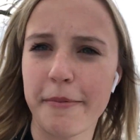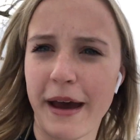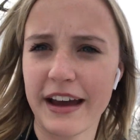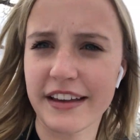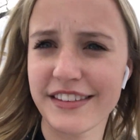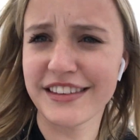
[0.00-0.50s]

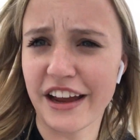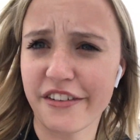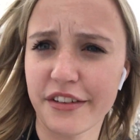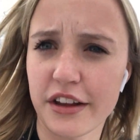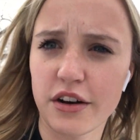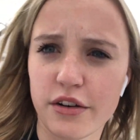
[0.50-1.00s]
bag is
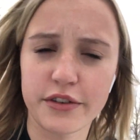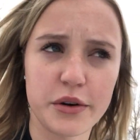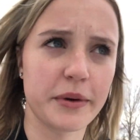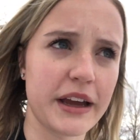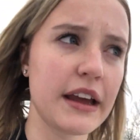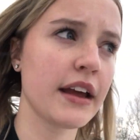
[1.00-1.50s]
definitely
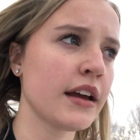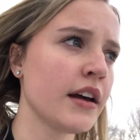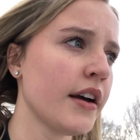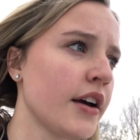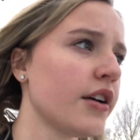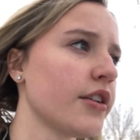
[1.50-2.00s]
overweight.
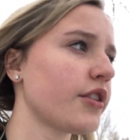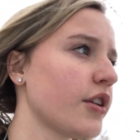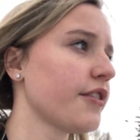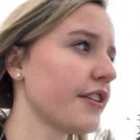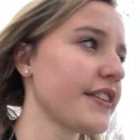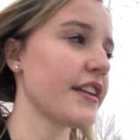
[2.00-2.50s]
So
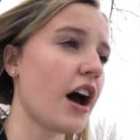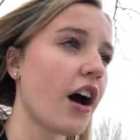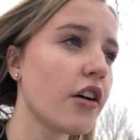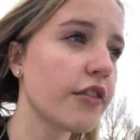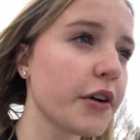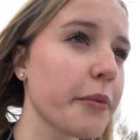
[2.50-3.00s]
if it's
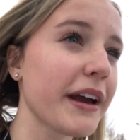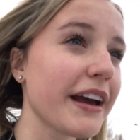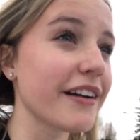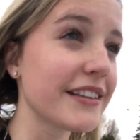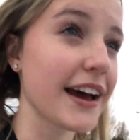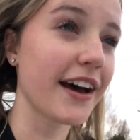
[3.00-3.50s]
not overweight,
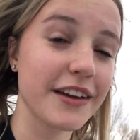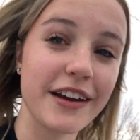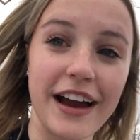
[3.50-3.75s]
I'll tell you